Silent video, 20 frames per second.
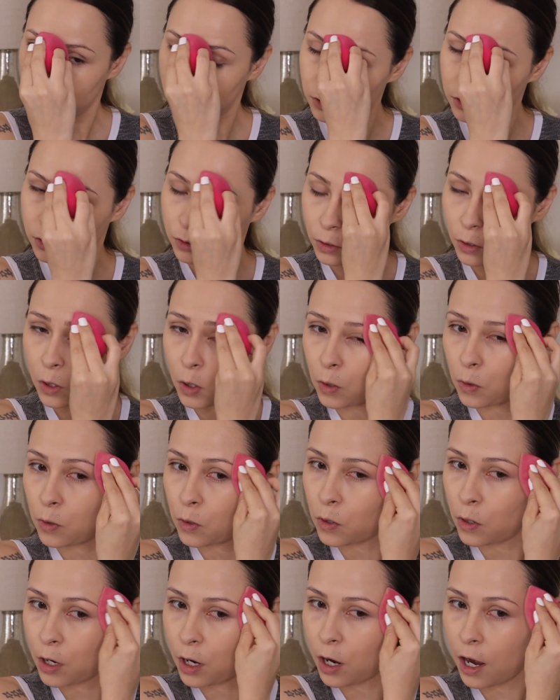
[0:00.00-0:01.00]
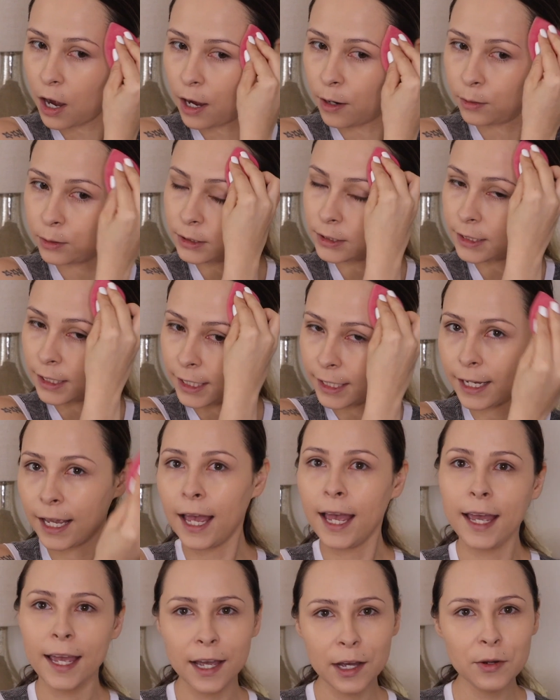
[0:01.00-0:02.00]
So I was like,
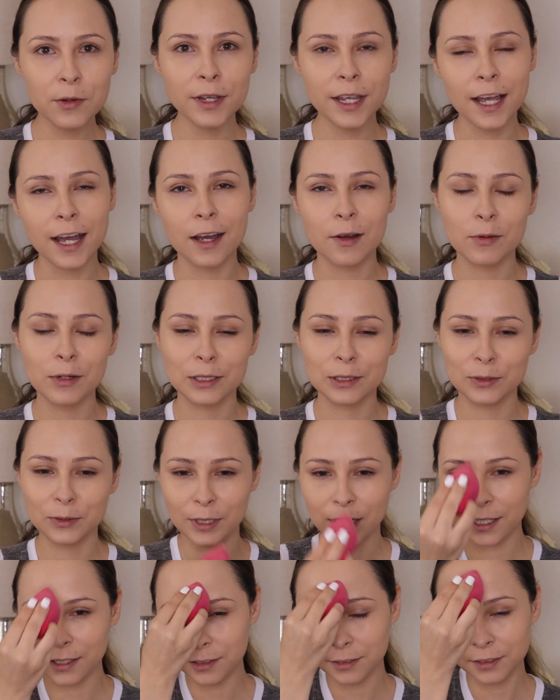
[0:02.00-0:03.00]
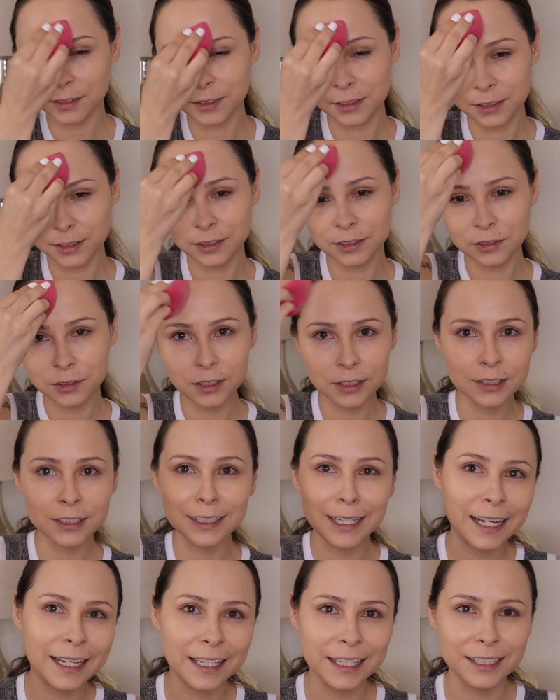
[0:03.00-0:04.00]
hell yeah, I want to do that. Who
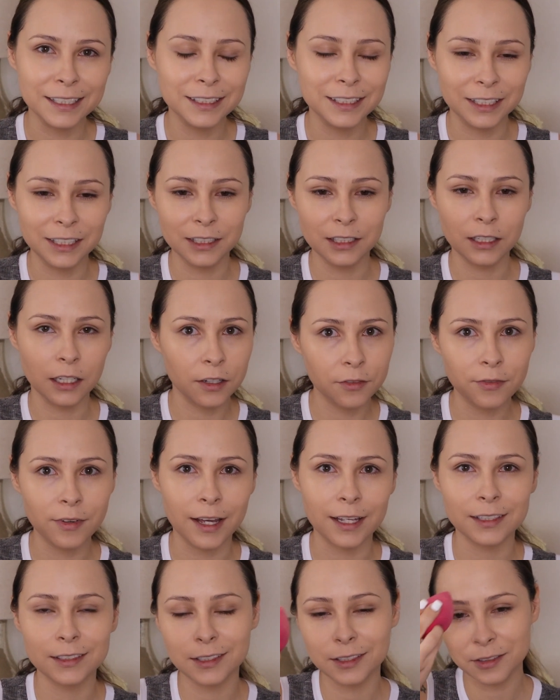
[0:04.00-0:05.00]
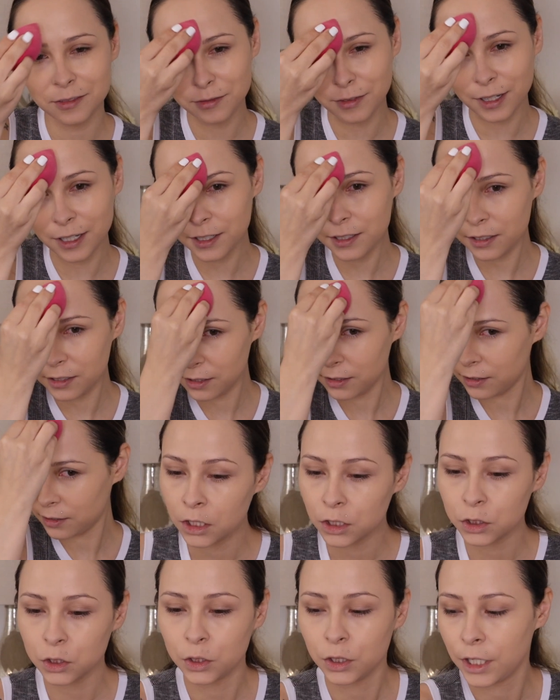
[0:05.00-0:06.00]
doesn't like easy and fast, right?
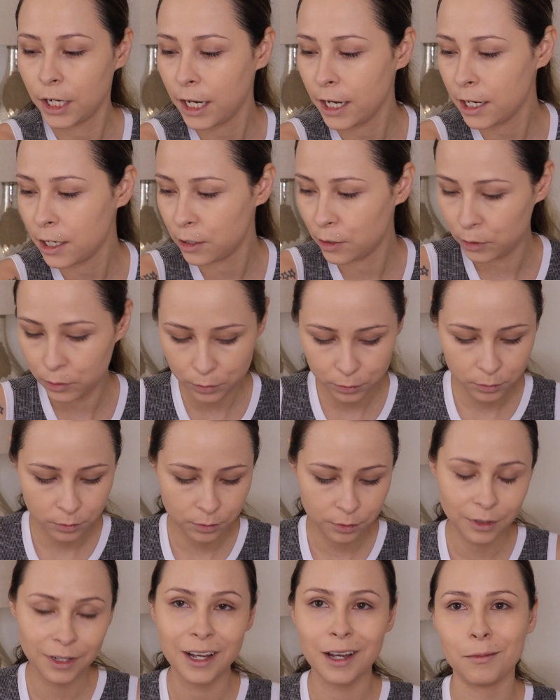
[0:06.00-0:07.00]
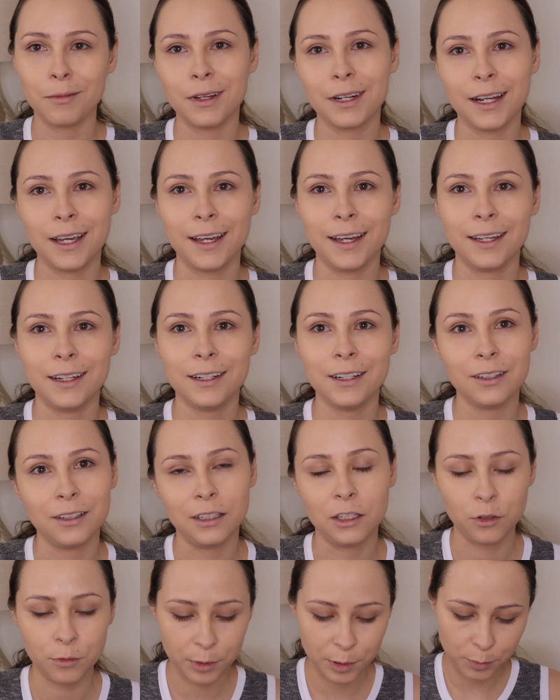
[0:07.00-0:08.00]
So now I'm gonna add
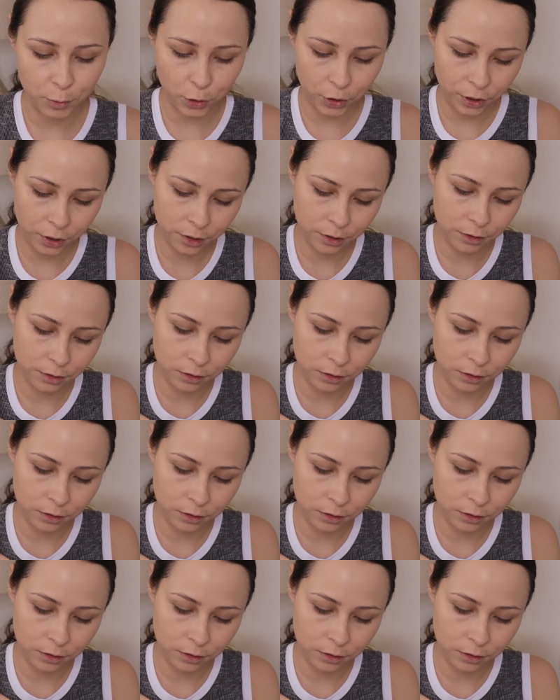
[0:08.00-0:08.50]
a little bit more.